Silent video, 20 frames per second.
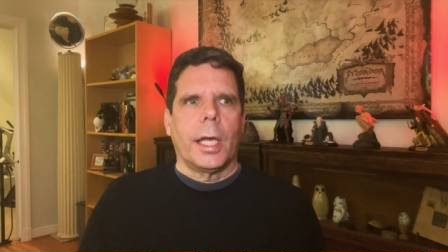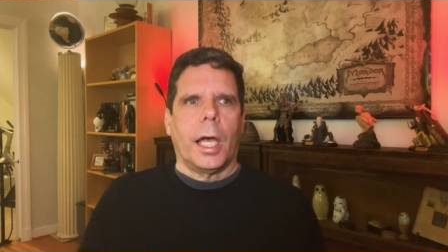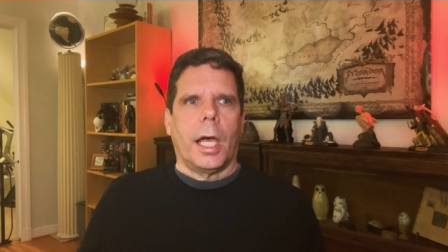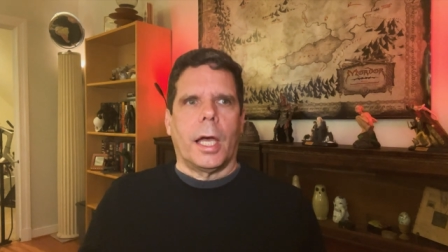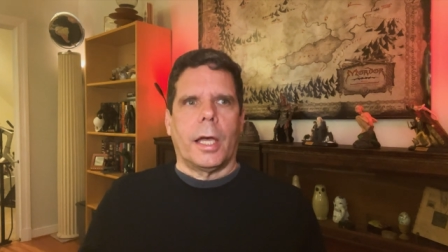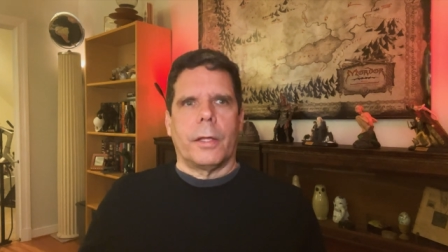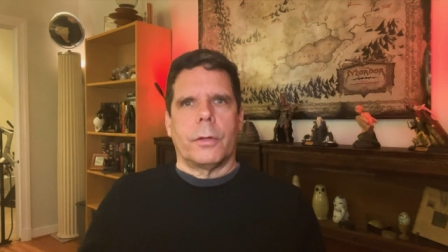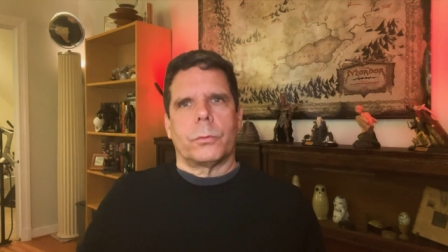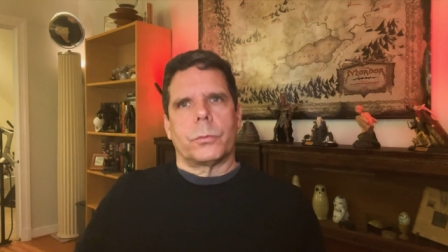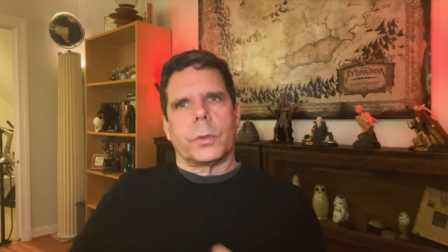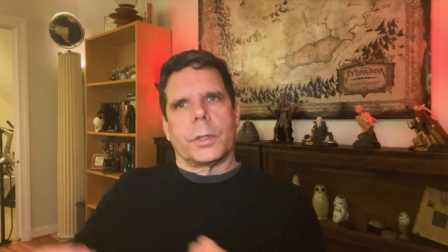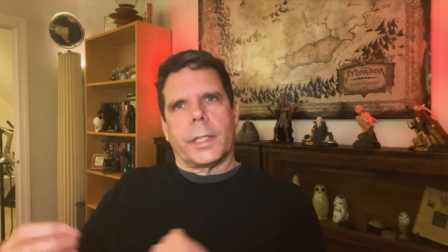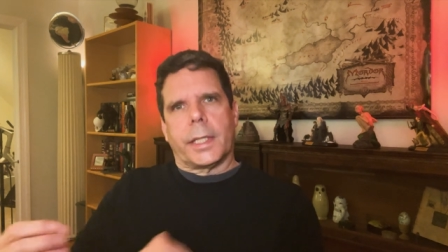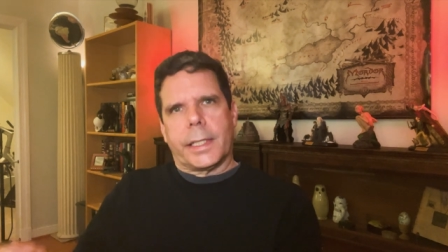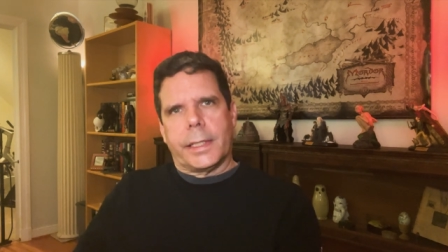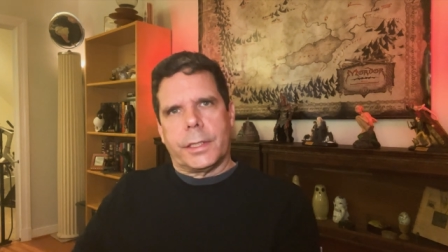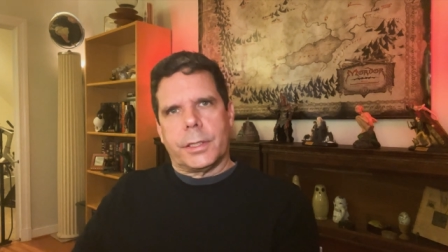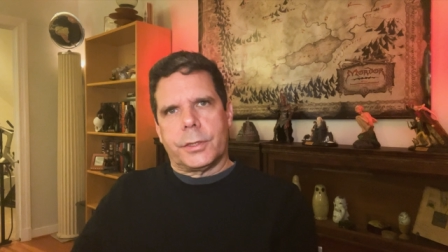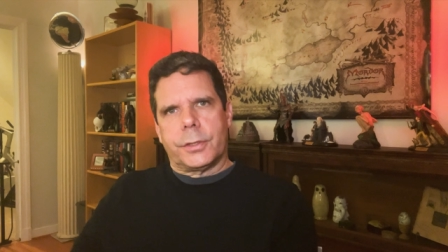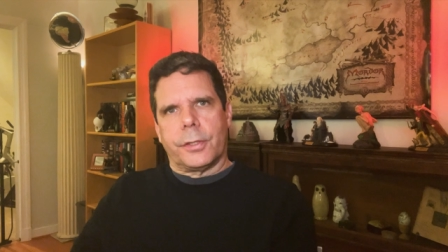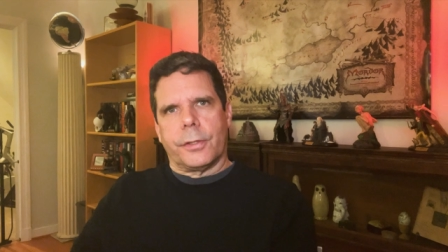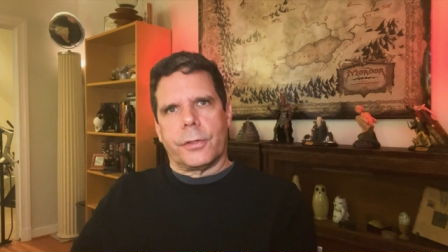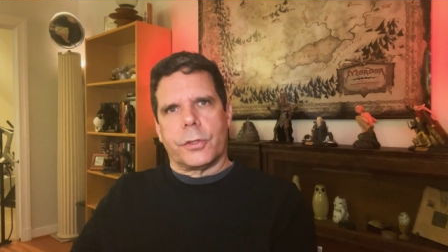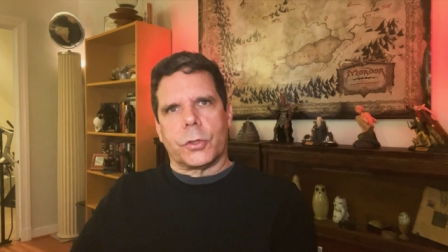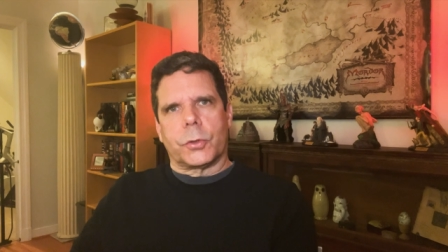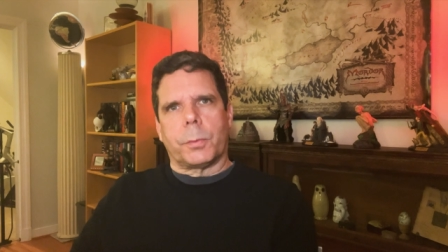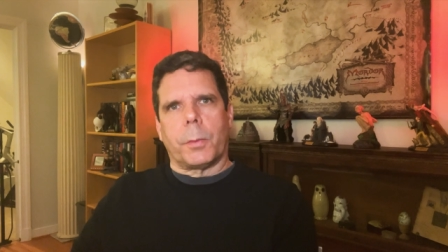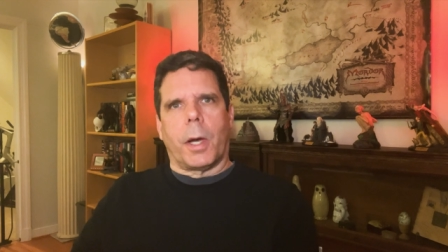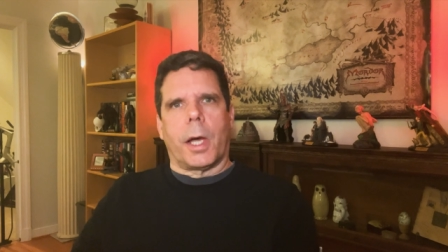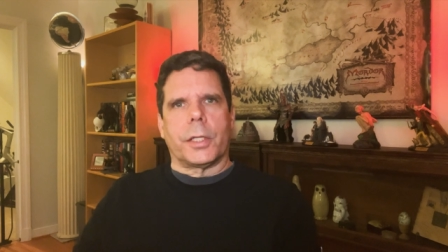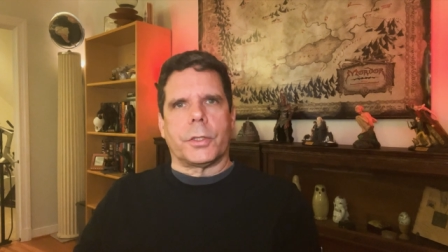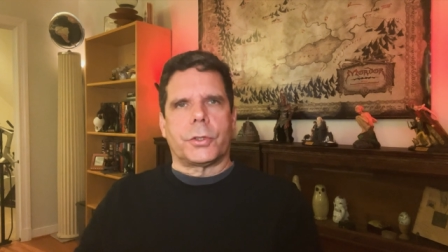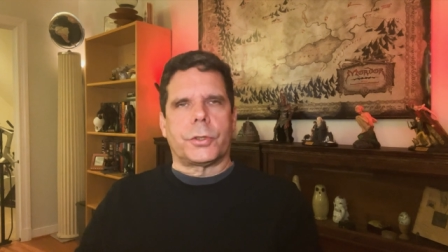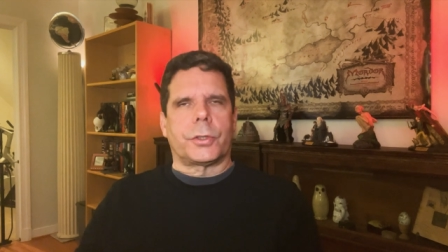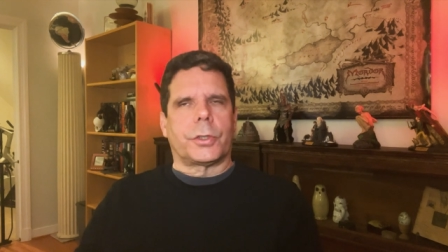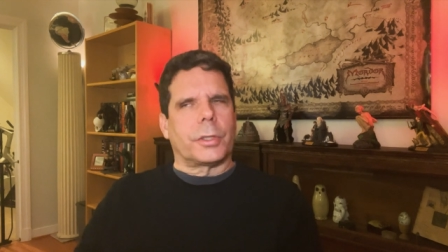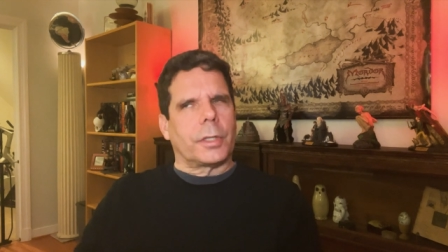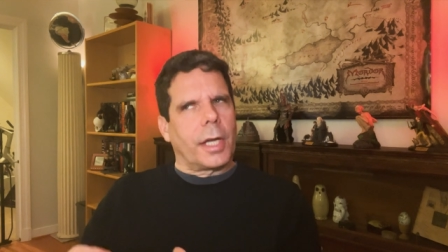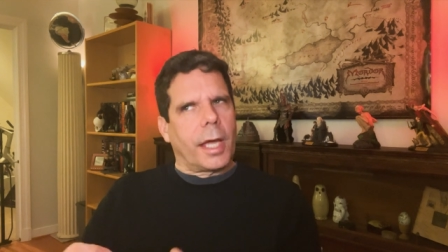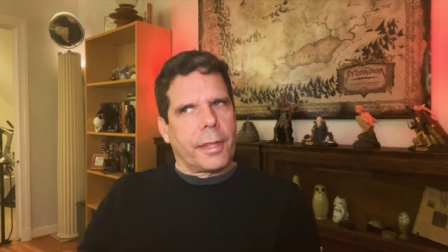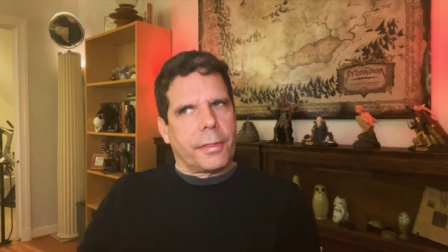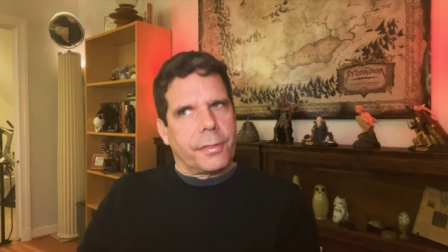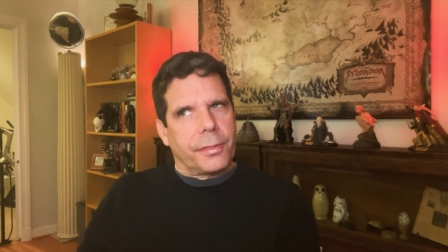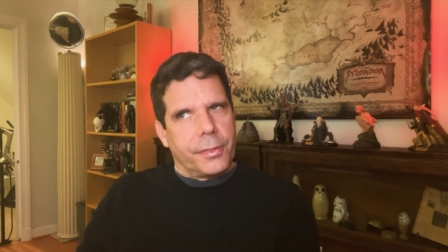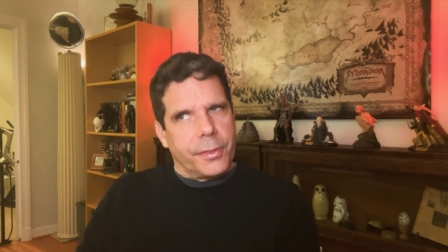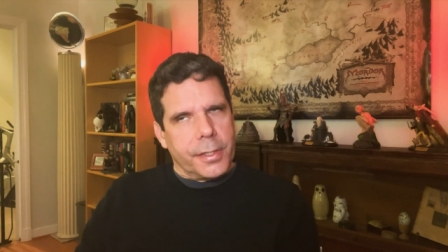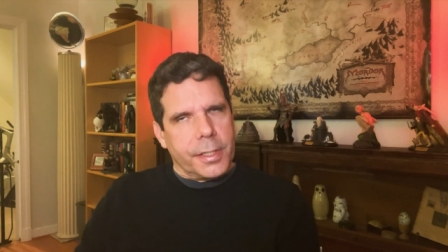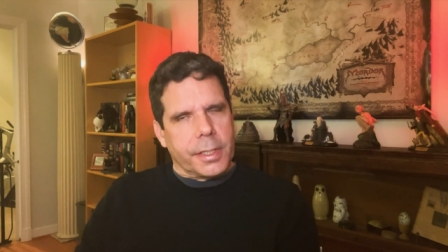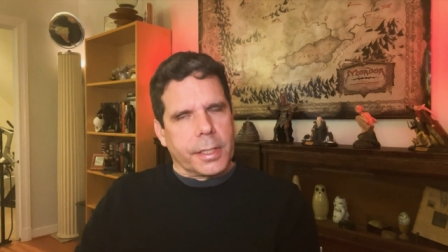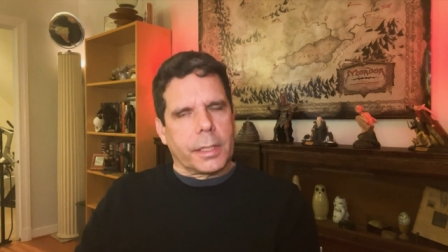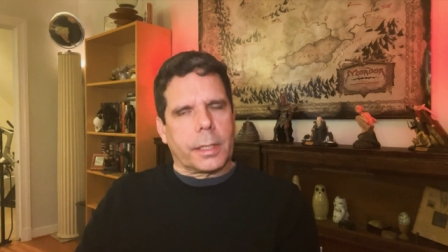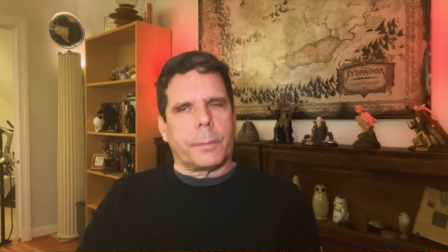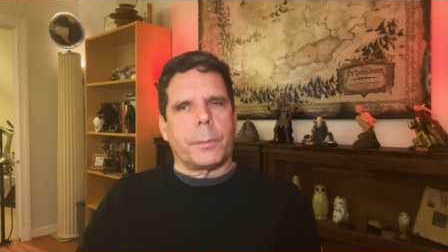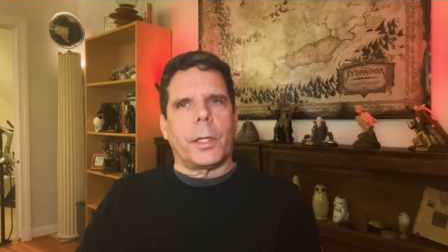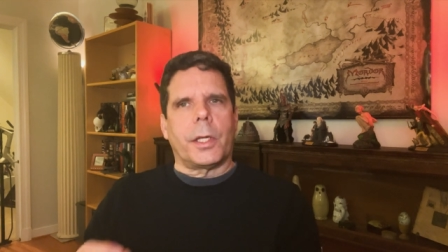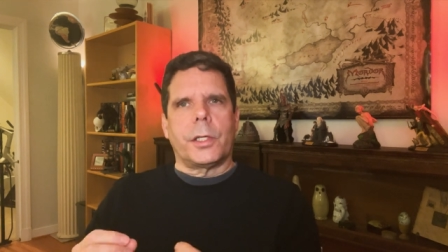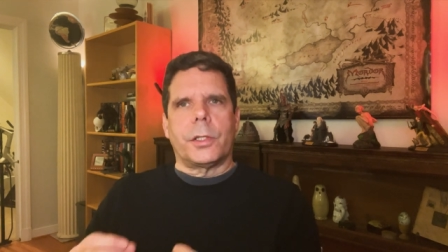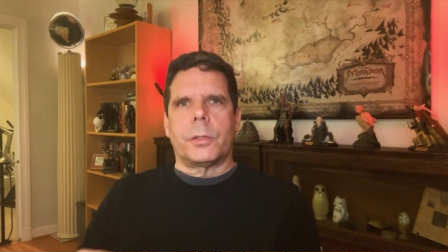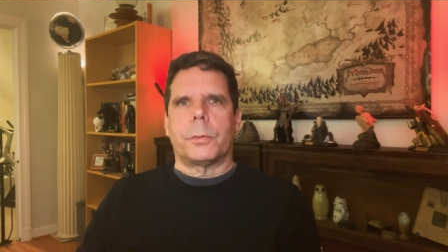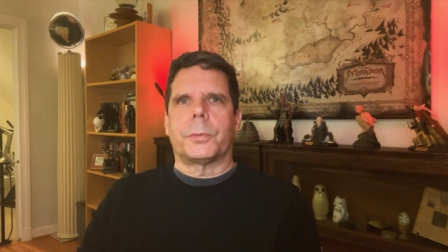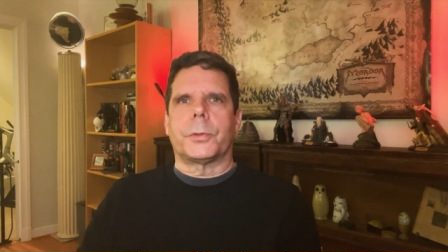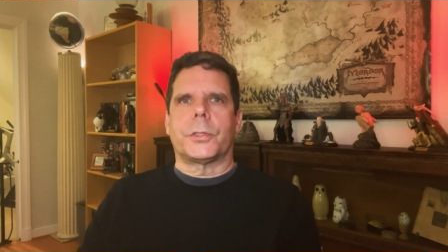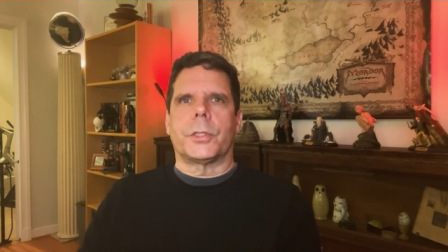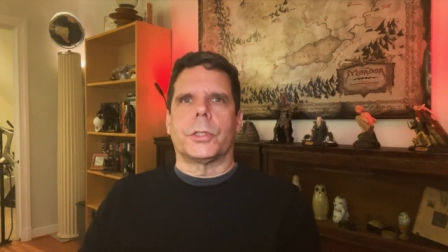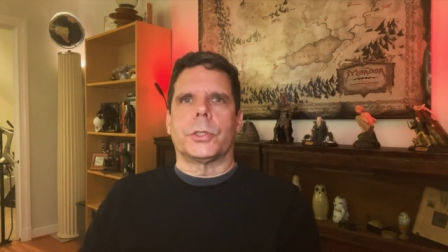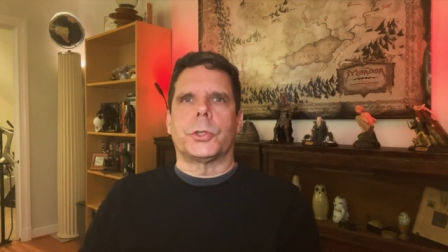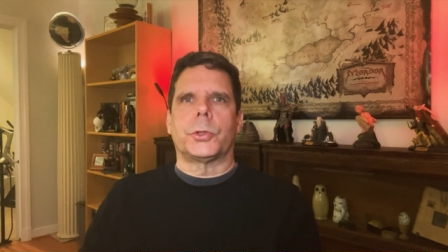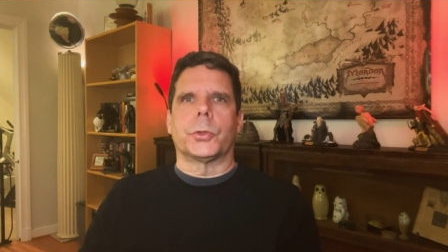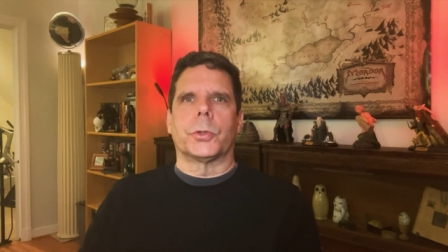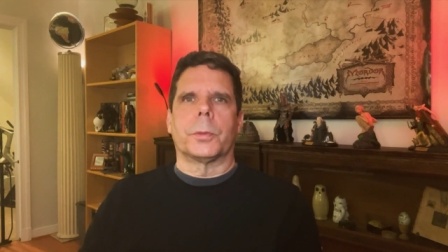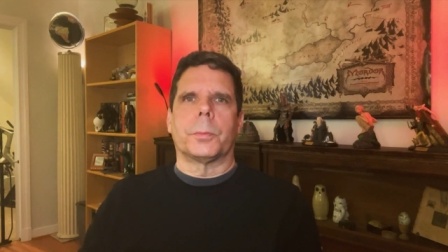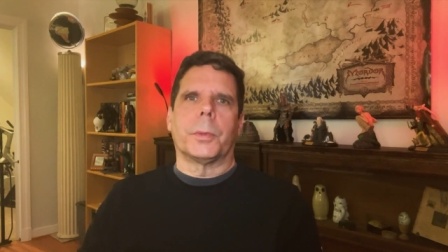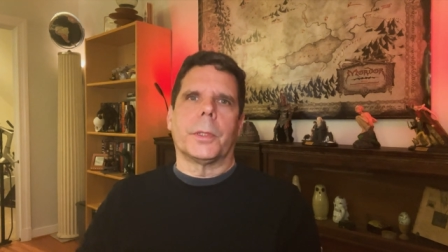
uh, related to this monster, I think I'm not 100% sure,